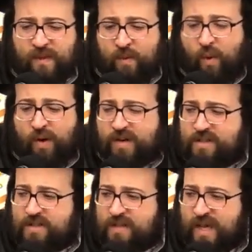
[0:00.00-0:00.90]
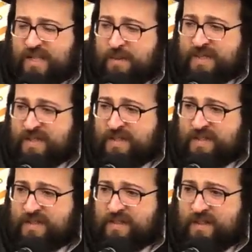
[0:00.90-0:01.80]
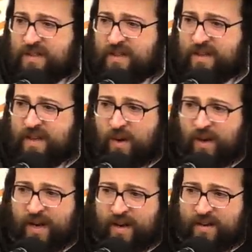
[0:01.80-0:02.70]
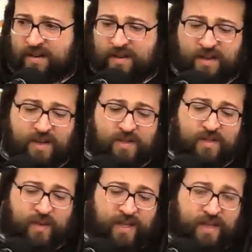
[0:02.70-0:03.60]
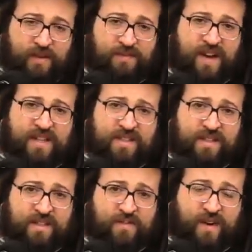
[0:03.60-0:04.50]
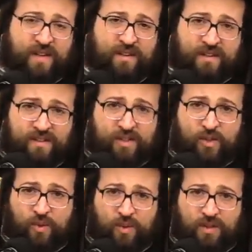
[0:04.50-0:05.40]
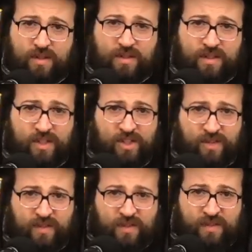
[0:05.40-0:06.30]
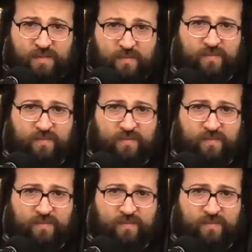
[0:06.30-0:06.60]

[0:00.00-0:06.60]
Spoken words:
he works, he has a business, he don't learn, so he finds a friend in shul, yeshiva,